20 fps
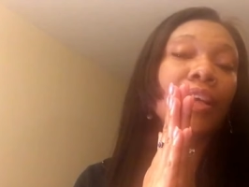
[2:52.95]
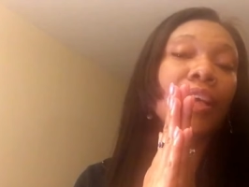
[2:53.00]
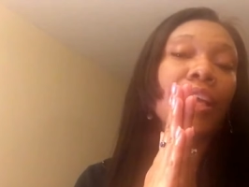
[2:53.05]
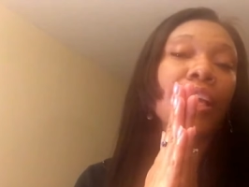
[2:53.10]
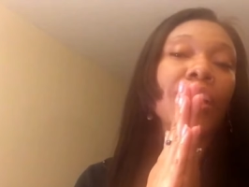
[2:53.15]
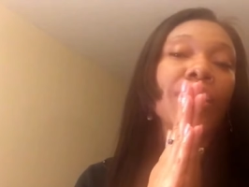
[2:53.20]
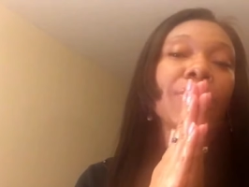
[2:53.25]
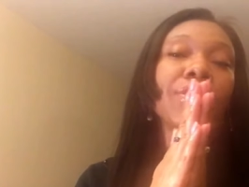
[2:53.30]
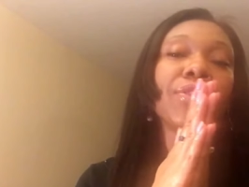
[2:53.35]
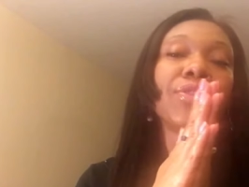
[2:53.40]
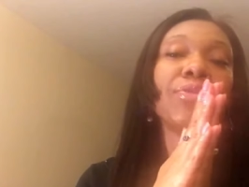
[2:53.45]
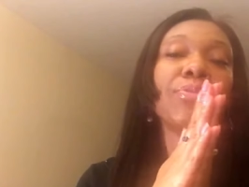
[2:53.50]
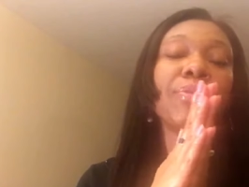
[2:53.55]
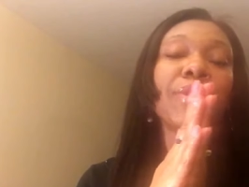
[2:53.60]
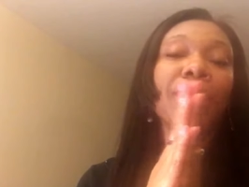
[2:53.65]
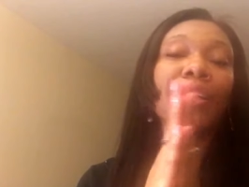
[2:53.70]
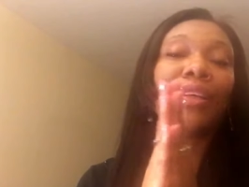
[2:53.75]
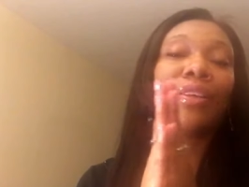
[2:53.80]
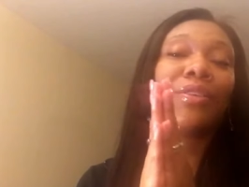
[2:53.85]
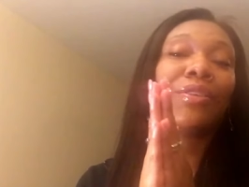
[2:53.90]
and you've
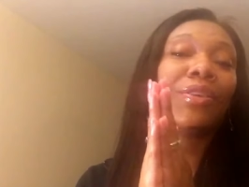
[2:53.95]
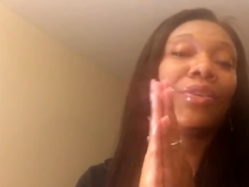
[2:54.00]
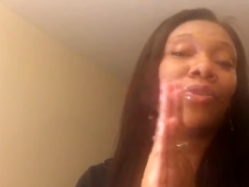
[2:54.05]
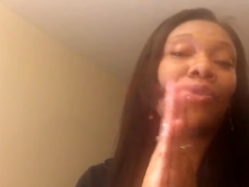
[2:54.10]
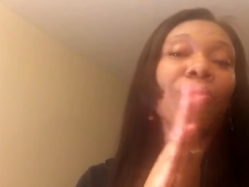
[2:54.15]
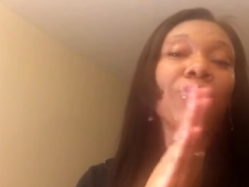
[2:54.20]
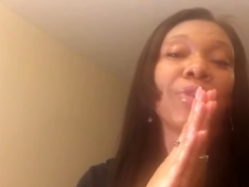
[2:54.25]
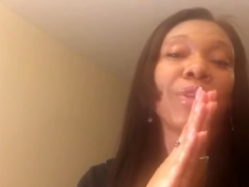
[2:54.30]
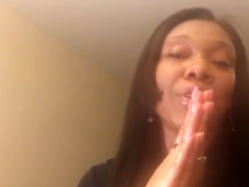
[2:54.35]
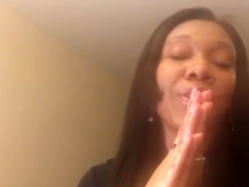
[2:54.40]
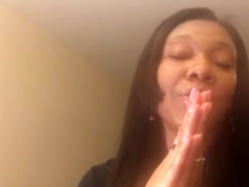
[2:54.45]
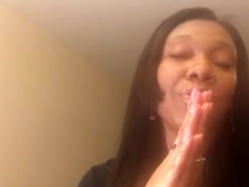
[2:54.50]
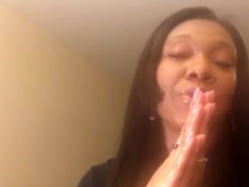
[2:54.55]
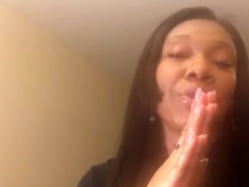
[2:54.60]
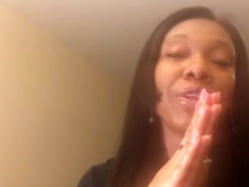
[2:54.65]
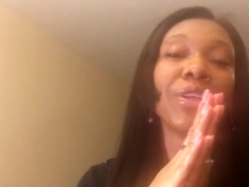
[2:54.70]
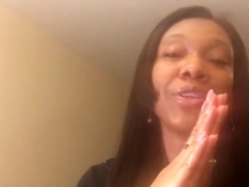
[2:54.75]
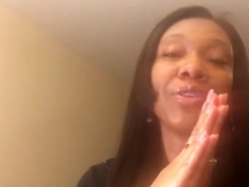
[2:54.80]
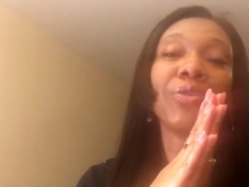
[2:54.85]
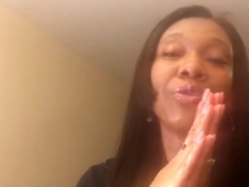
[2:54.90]
been in a you
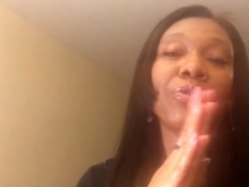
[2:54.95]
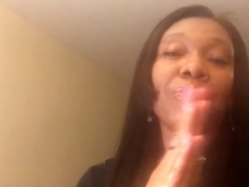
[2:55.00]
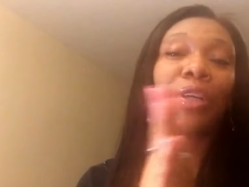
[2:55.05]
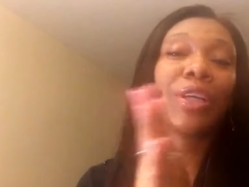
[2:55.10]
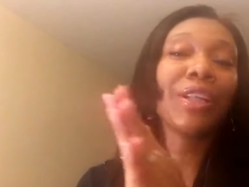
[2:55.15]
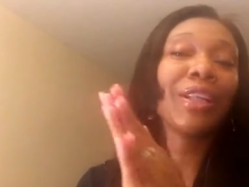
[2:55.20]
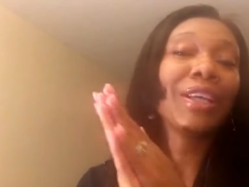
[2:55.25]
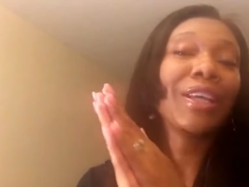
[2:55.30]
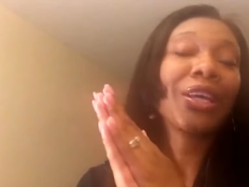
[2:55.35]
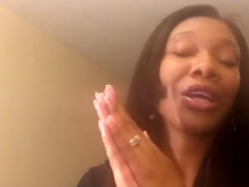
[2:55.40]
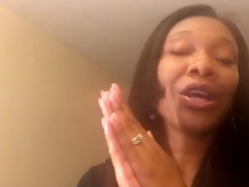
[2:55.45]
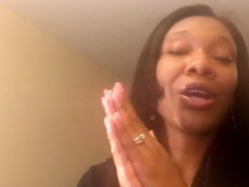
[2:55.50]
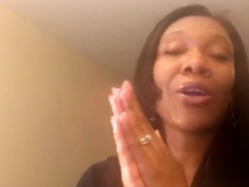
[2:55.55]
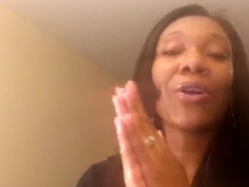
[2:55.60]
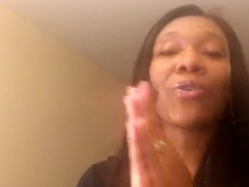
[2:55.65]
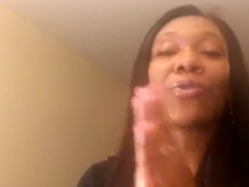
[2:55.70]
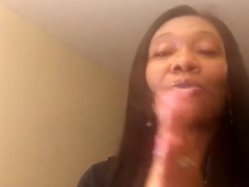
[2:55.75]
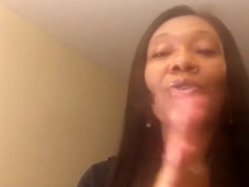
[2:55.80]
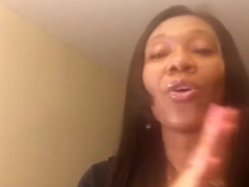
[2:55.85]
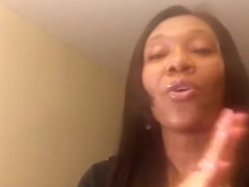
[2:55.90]
were in a really
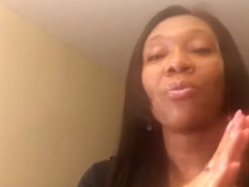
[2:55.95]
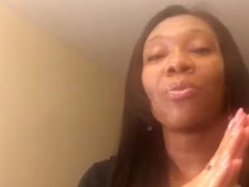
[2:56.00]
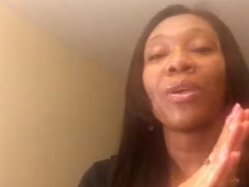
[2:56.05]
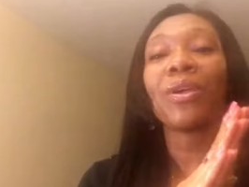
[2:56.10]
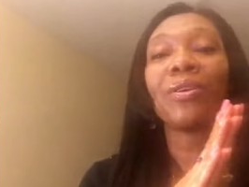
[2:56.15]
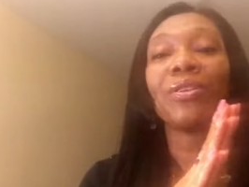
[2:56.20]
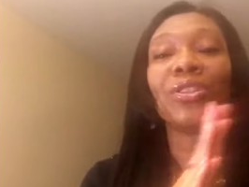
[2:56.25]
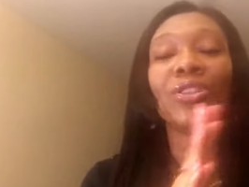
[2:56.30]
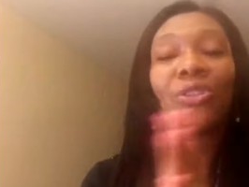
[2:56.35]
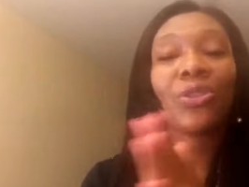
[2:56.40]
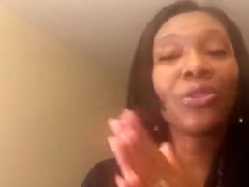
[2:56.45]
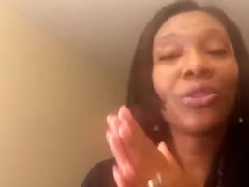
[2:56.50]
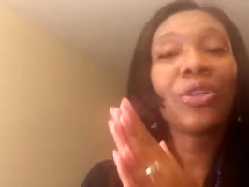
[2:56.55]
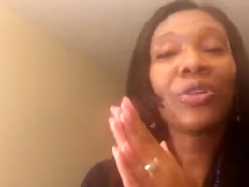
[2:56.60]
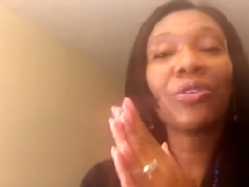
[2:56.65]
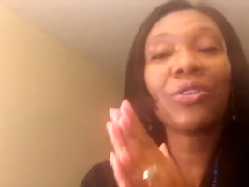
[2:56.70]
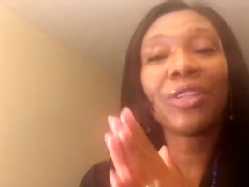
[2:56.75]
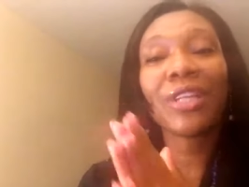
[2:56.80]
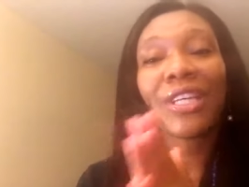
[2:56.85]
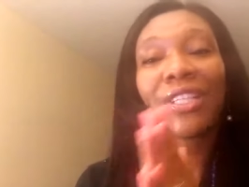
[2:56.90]
romeo and julia
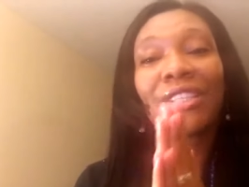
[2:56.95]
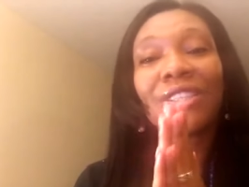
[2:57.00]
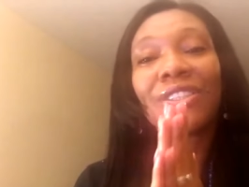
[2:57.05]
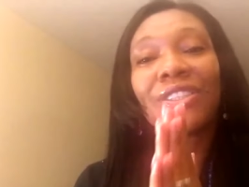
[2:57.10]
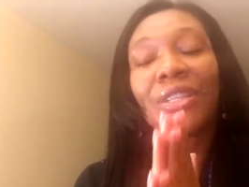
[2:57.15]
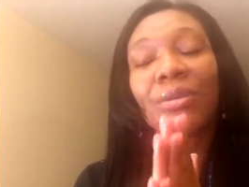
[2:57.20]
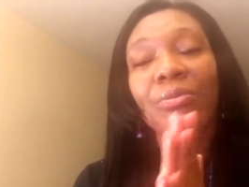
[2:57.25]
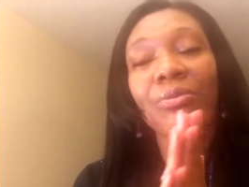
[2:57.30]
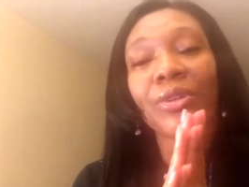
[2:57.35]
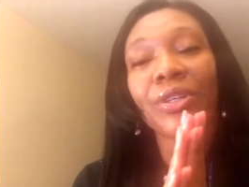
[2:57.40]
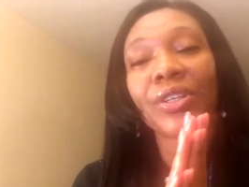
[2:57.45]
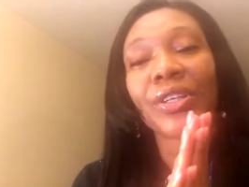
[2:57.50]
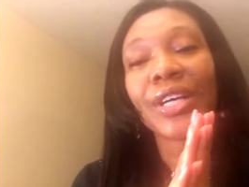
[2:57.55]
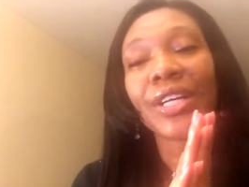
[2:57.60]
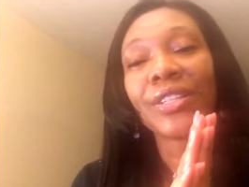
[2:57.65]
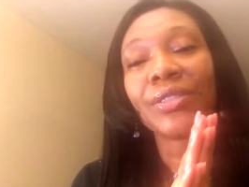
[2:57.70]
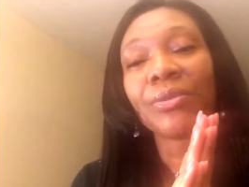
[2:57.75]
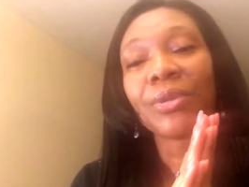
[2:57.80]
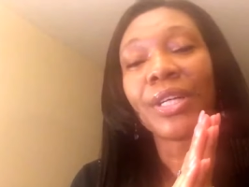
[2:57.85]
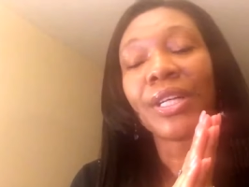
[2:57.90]
relationship where you
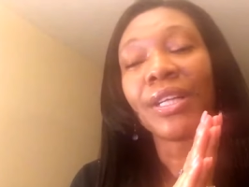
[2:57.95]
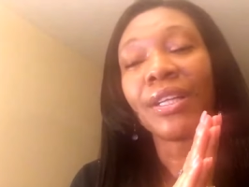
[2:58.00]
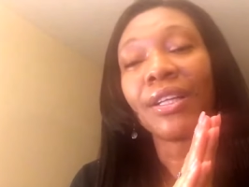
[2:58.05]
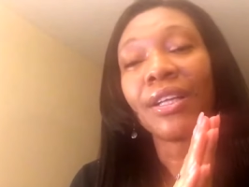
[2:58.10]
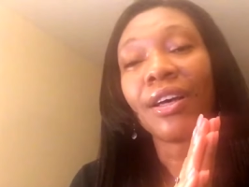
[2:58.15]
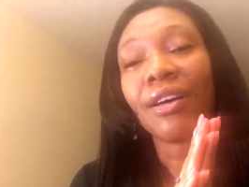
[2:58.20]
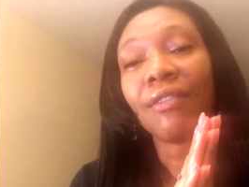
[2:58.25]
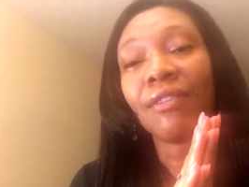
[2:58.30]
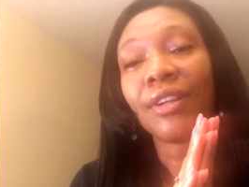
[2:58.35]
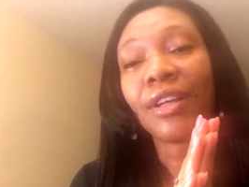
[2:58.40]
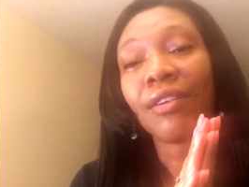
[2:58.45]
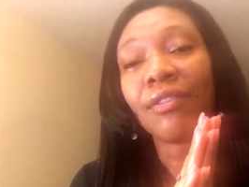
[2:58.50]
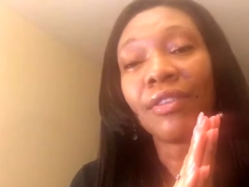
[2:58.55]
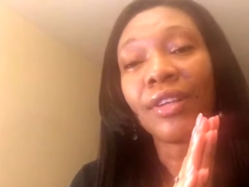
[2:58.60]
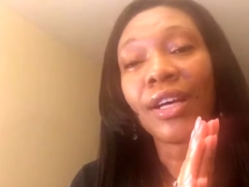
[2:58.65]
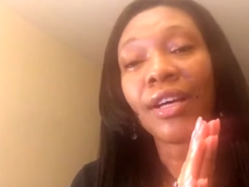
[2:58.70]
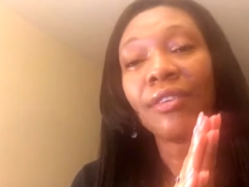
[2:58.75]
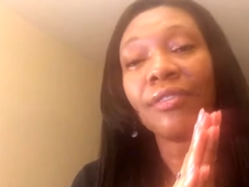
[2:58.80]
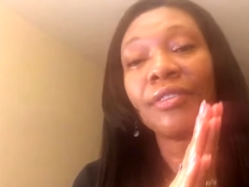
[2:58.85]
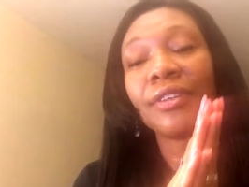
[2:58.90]
guys were in love love
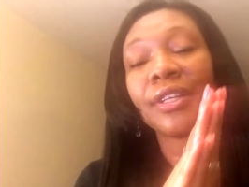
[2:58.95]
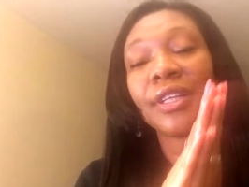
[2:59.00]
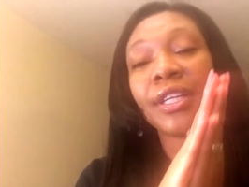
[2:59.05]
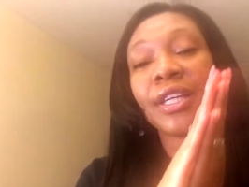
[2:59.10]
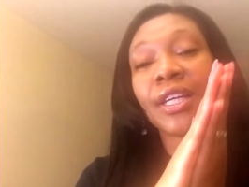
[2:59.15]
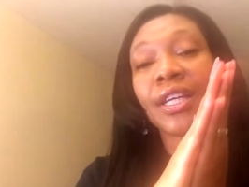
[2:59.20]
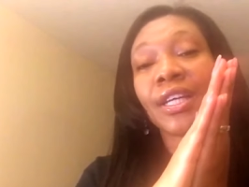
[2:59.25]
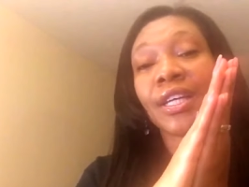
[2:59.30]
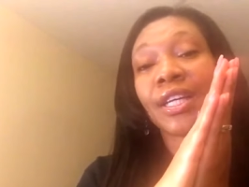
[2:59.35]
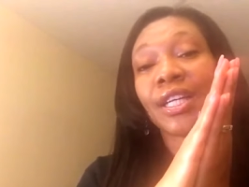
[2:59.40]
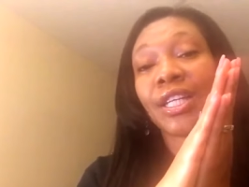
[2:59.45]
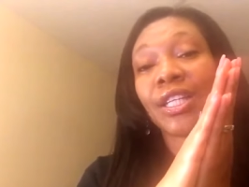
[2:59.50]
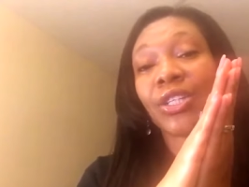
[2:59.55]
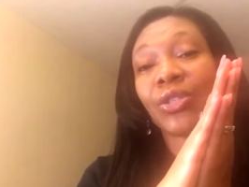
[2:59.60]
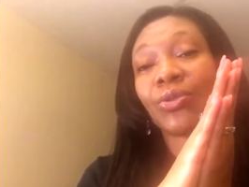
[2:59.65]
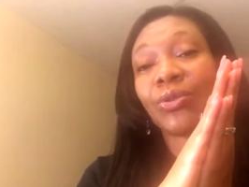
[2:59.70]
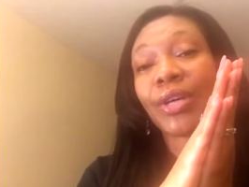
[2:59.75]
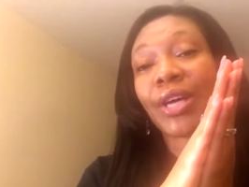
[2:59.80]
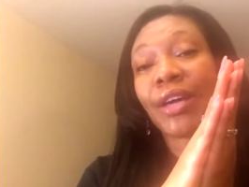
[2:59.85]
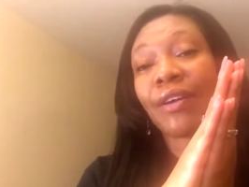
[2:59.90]
love
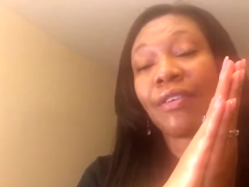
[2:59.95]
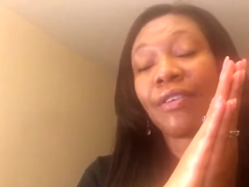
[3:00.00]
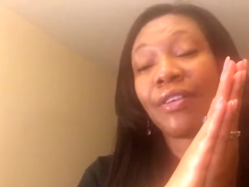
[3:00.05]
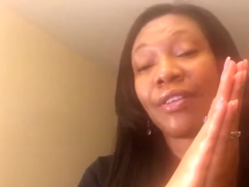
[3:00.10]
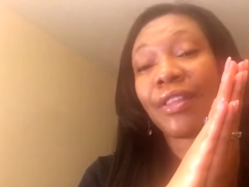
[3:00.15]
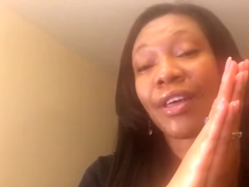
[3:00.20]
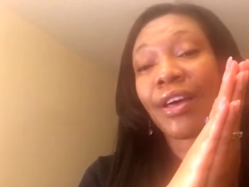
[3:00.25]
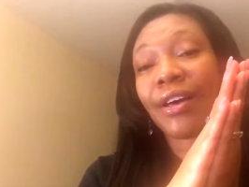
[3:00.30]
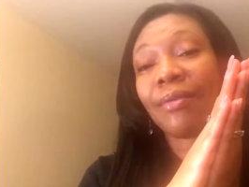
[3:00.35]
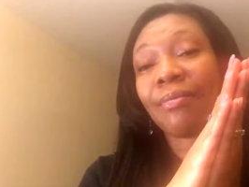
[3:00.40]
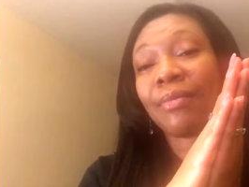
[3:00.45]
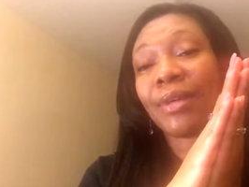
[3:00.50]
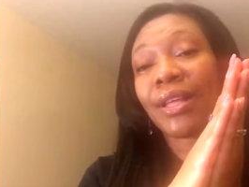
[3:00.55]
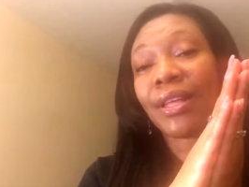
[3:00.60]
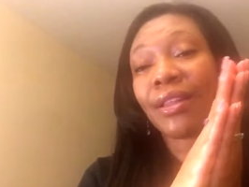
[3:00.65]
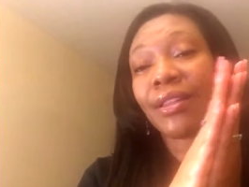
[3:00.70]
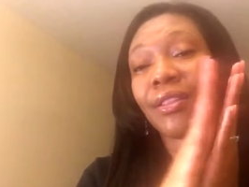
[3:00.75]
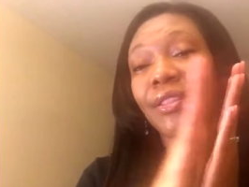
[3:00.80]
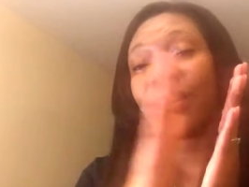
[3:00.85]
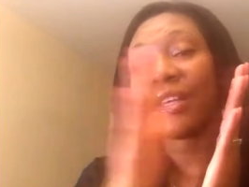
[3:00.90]
you gave them
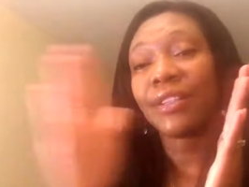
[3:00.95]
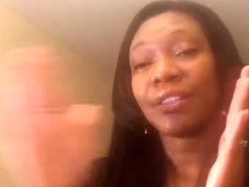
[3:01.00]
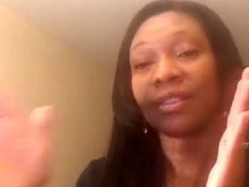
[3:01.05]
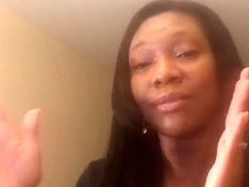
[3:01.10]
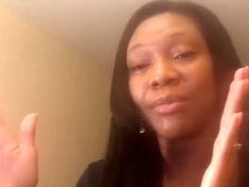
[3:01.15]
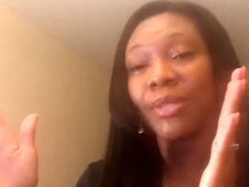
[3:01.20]
this